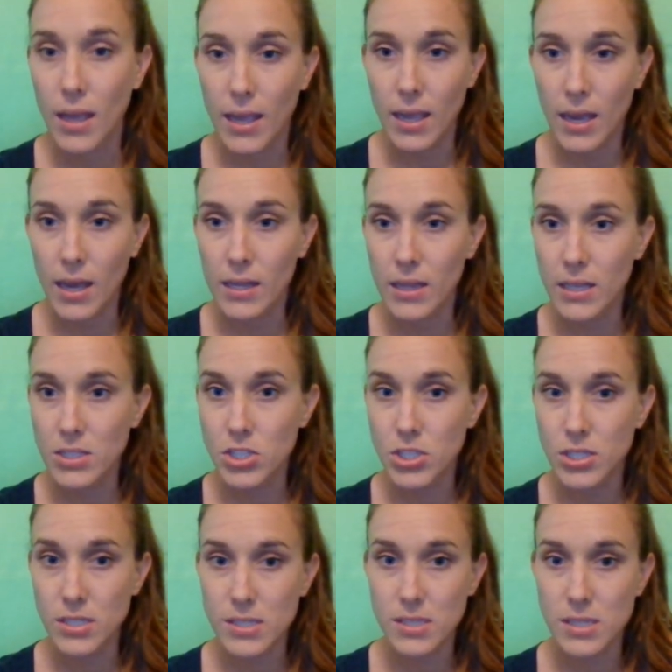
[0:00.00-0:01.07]
And
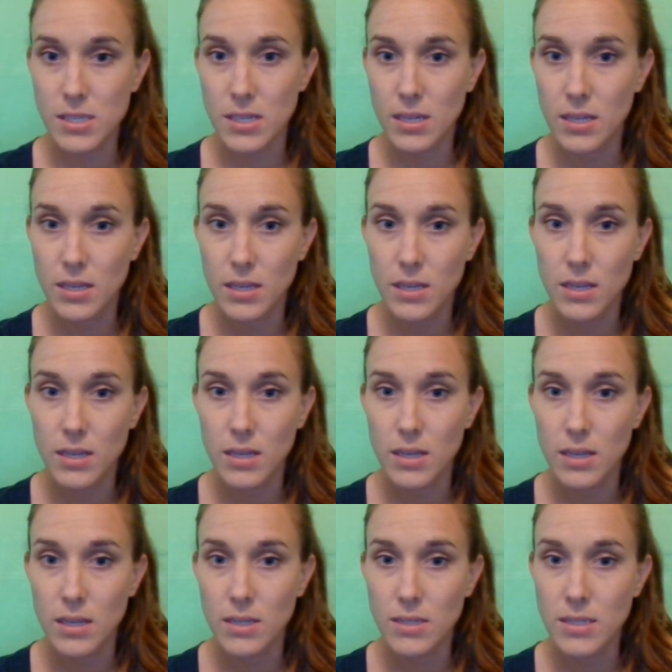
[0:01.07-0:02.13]
let's just
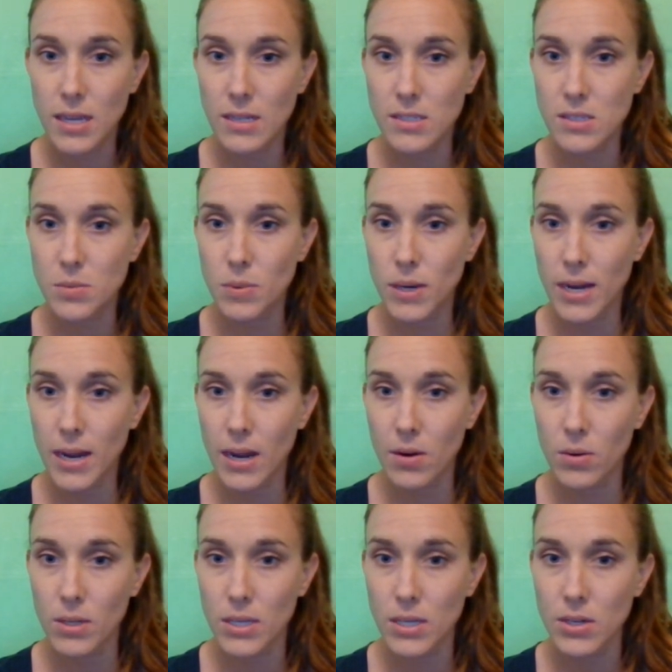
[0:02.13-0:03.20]
test one
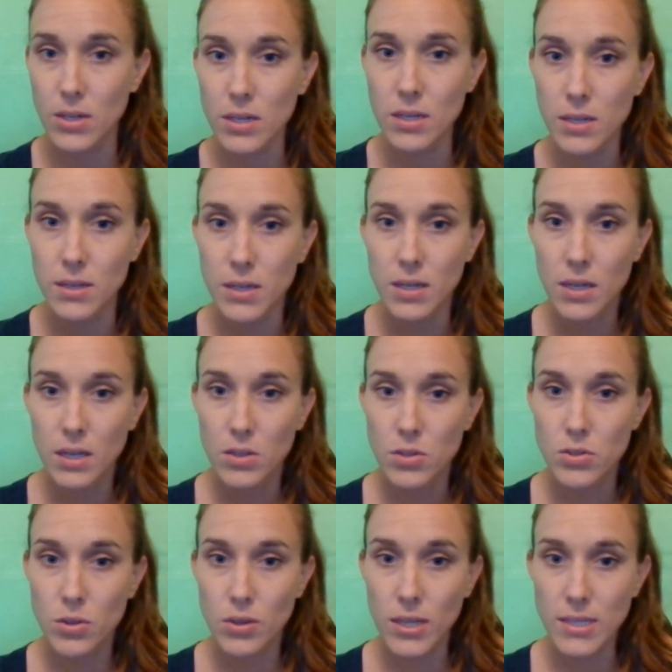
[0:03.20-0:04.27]
out here.
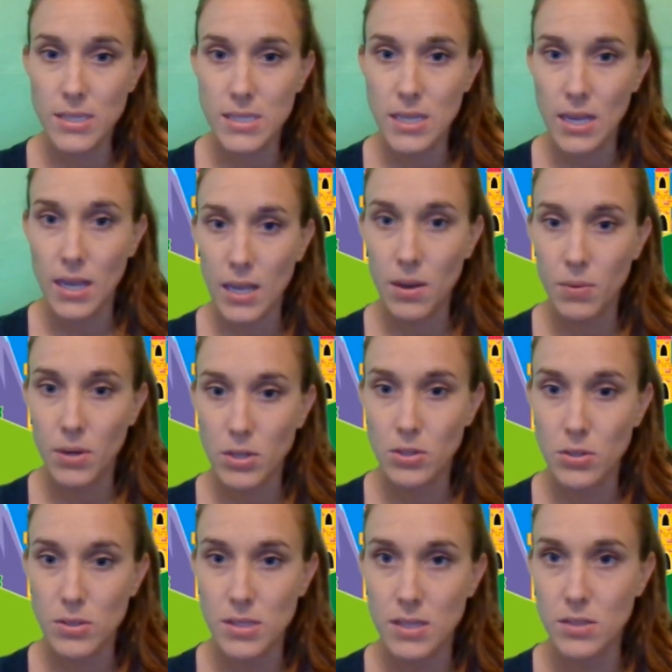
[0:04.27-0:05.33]
So let's say I want
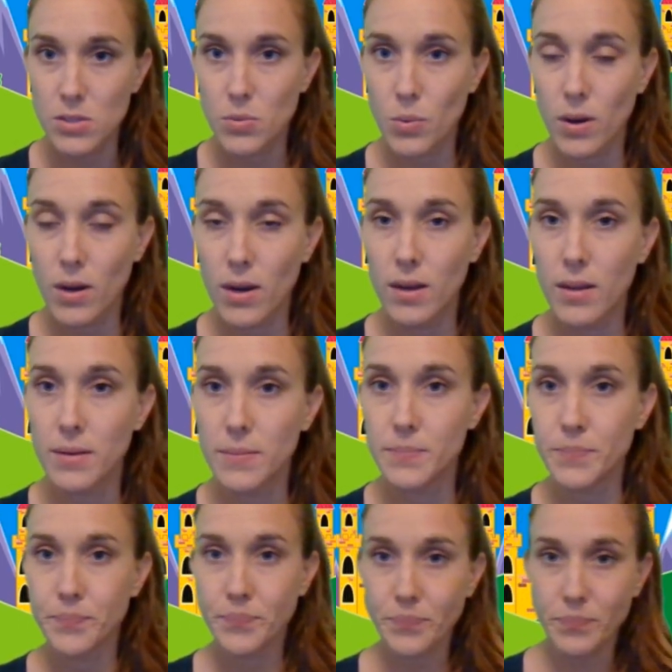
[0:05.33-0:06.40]
to use this
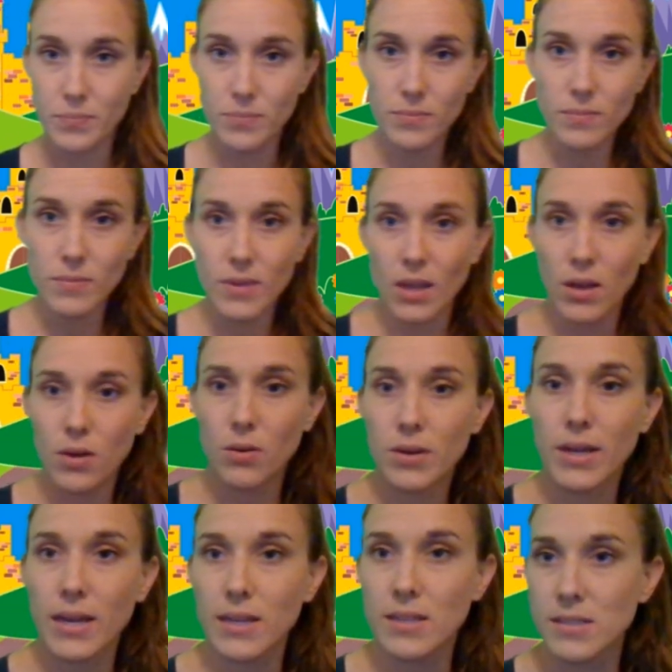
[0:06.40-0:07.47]
one.
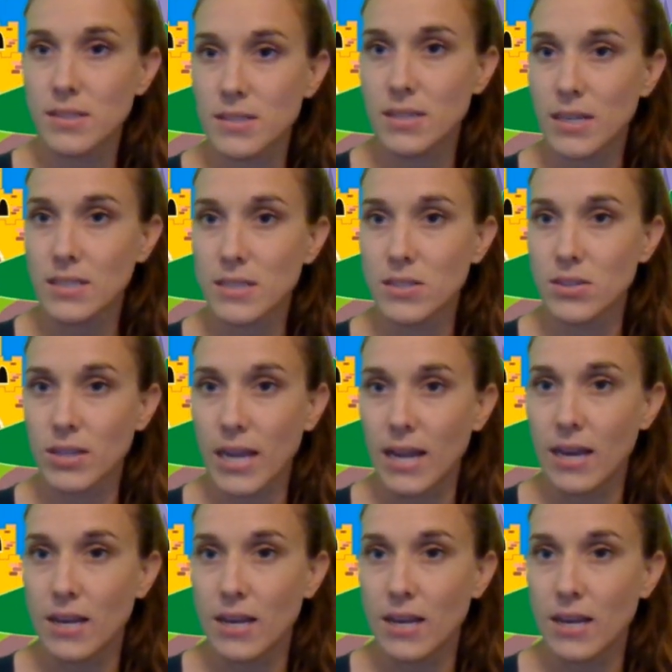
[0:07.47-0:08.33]
Okay, this is a nice little